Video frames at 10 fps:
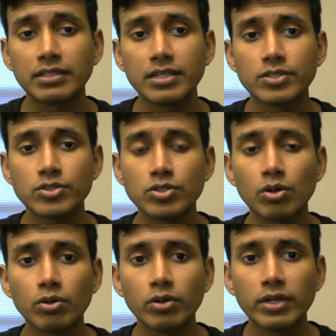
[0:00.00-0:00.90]

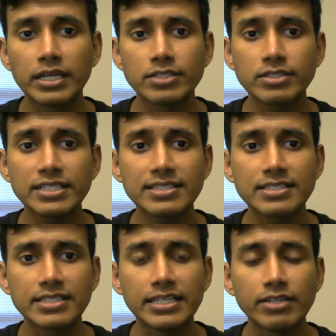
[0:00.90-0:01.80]
So as you can
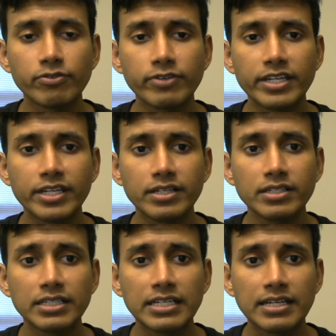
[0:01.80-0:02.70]
see over here,
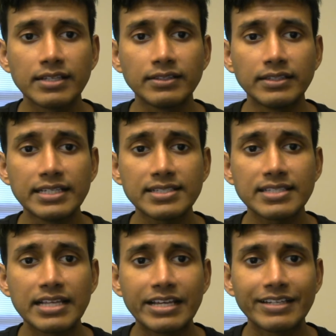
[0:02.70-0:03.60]
this
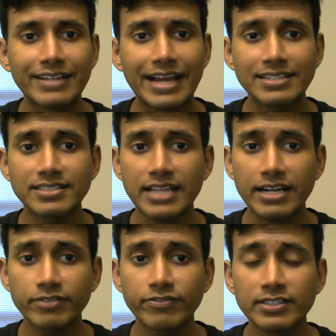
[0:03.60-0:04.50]
knight
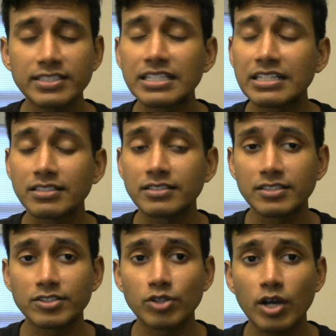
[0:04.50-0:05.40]
sacrifice does
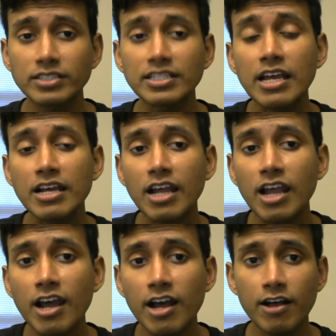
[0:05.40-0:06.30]
not
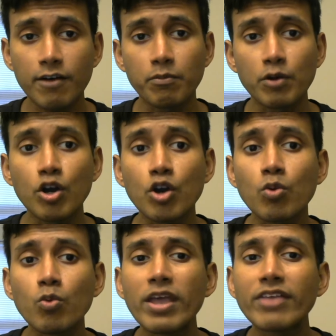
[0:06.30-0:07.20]
come
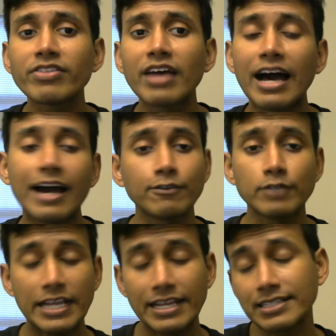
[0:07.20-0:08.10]
without
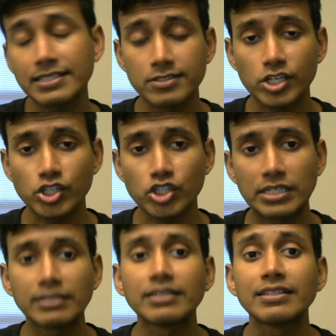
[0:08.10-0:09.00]
any concession.
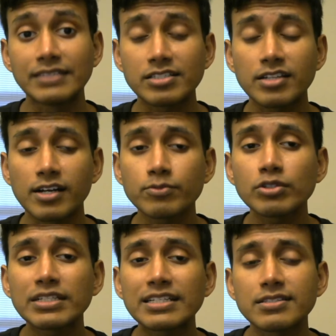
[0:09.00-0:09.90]
This comes with
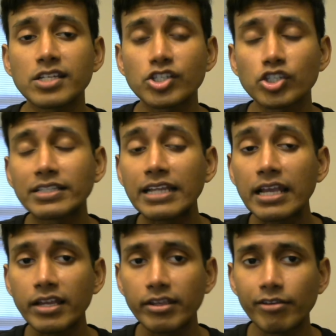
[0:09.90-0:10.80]
a concession that
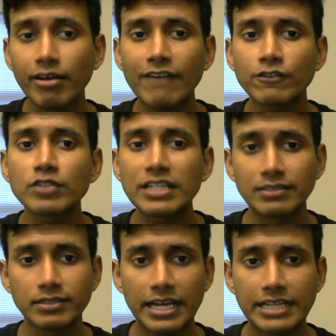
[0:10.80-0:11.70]
you have to take the
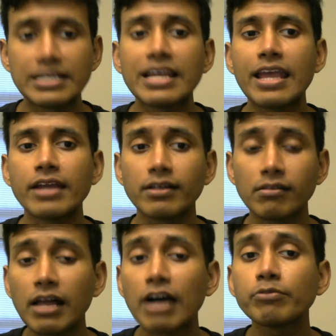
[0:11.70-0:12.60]
knight and
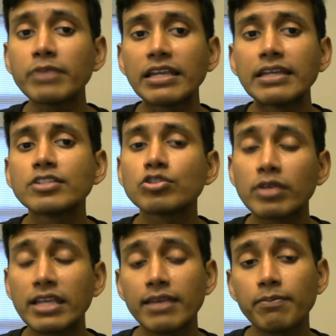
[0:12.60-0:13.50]
allow me to
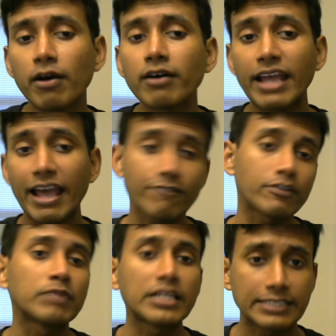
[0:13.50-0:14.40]
keep on having
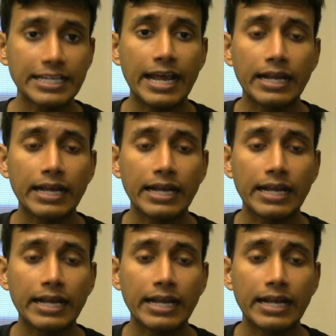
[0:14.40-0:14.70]
my attack.